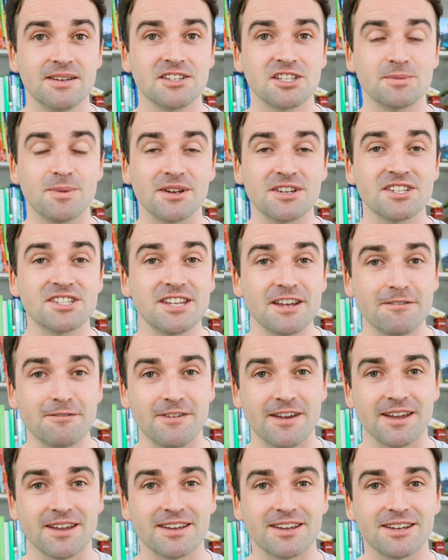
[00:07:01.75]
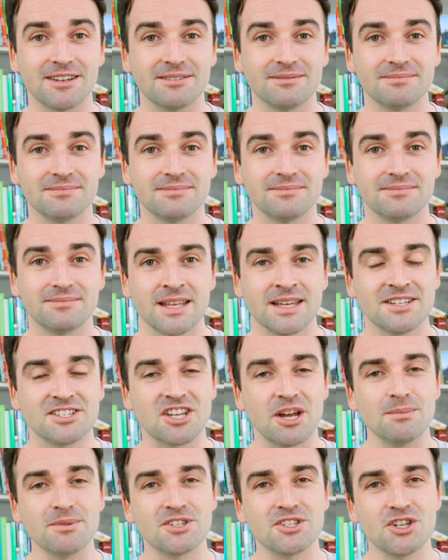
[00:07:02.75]
Specific.
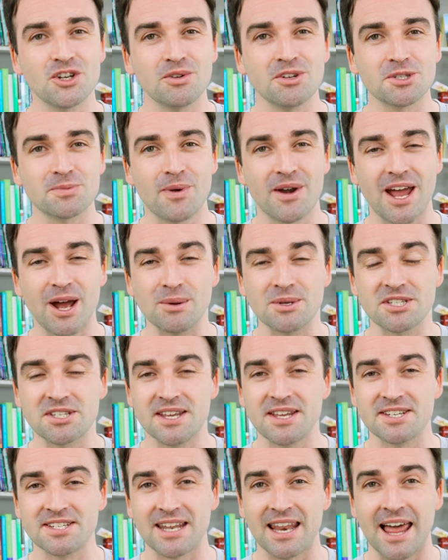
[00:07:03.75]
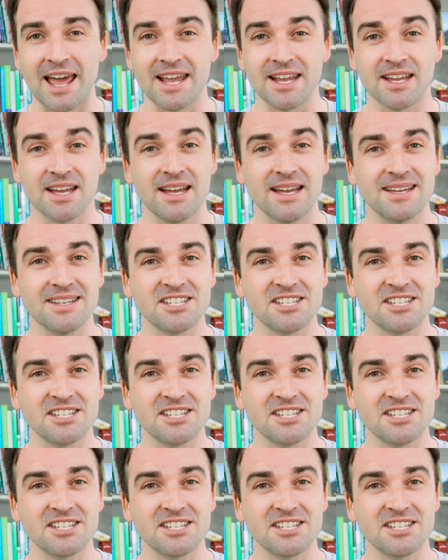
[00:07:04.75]
Some students pronounce this like